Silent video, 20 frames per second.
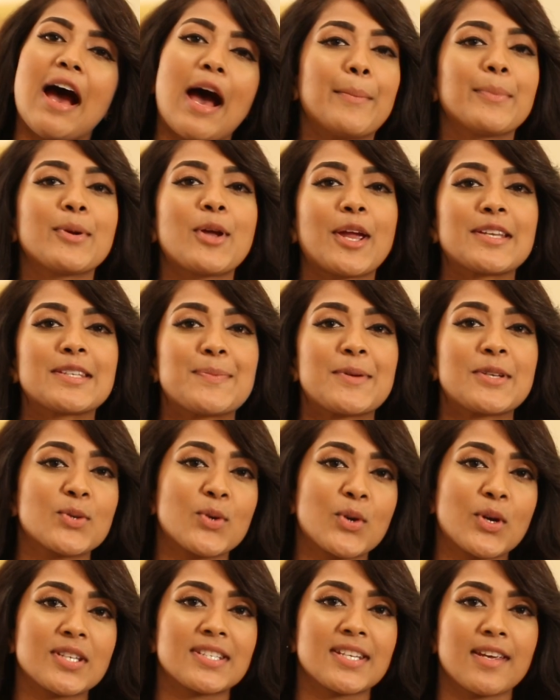I'm going to be
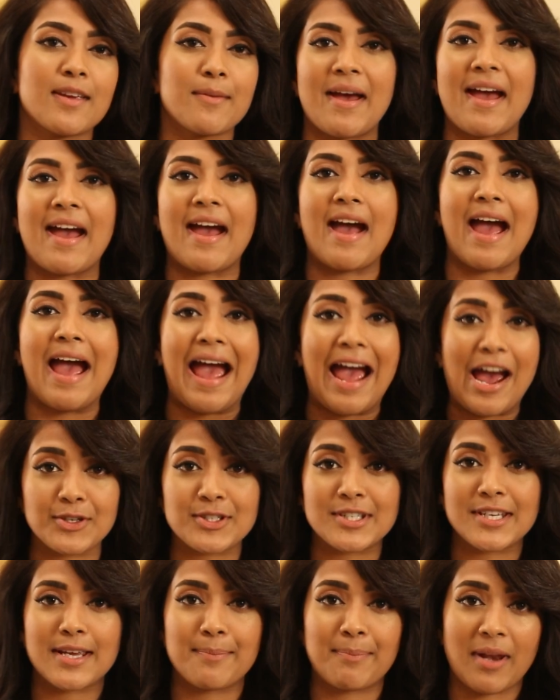talking to you about how
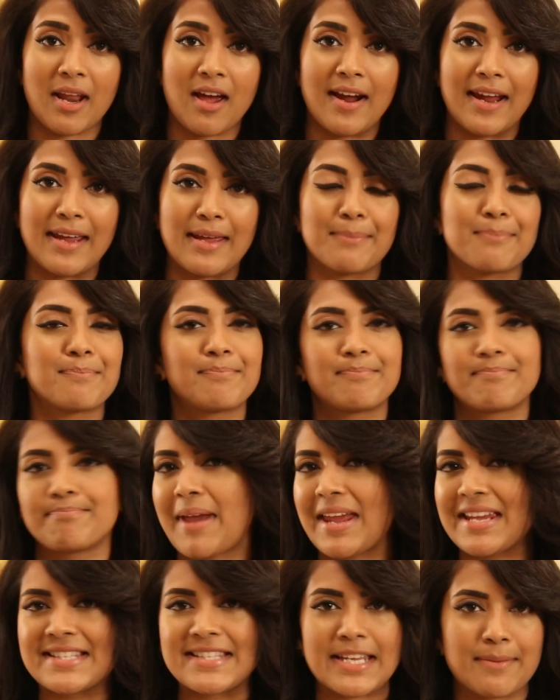to apply
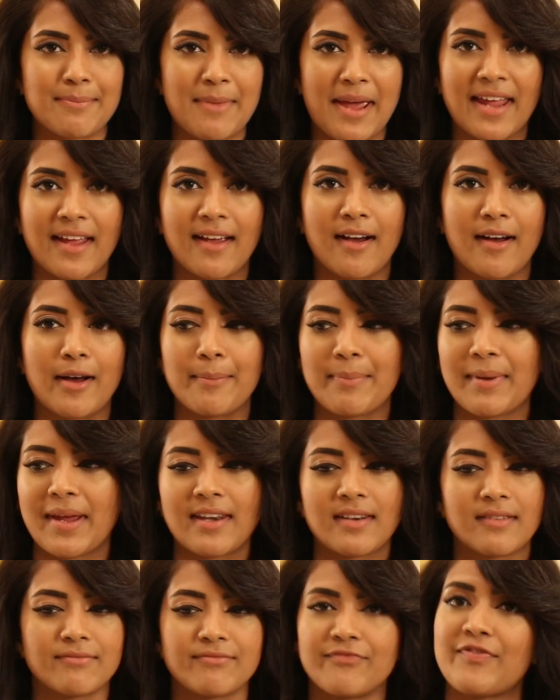basic makeup
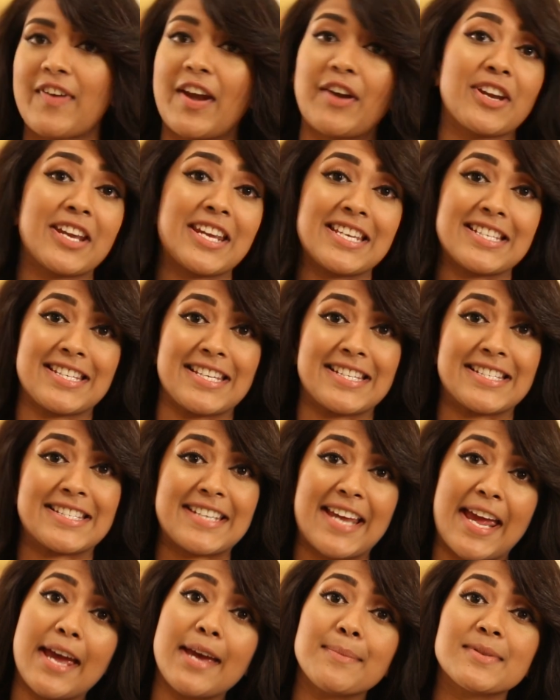in very easy
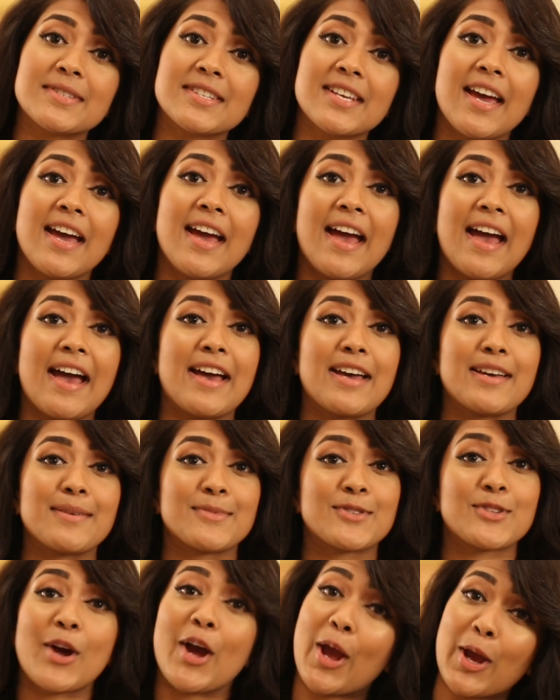steps.
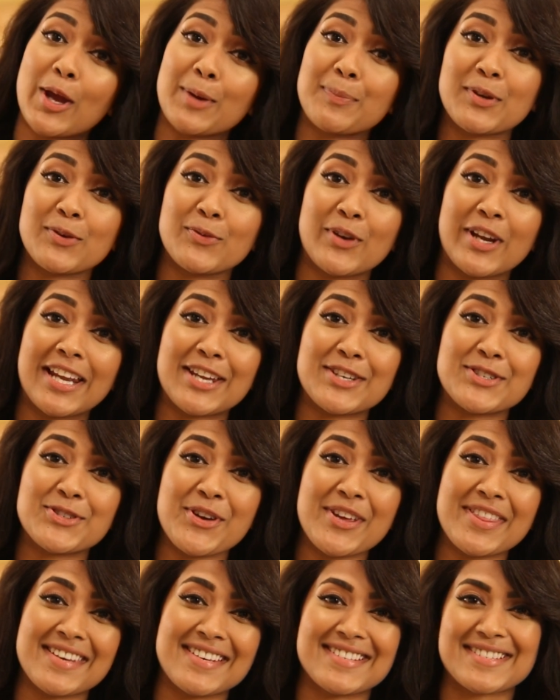So I hope you really
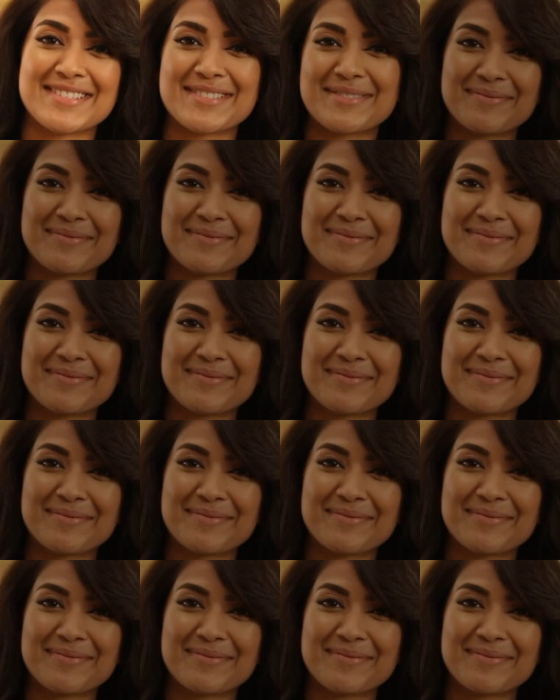enjoy this.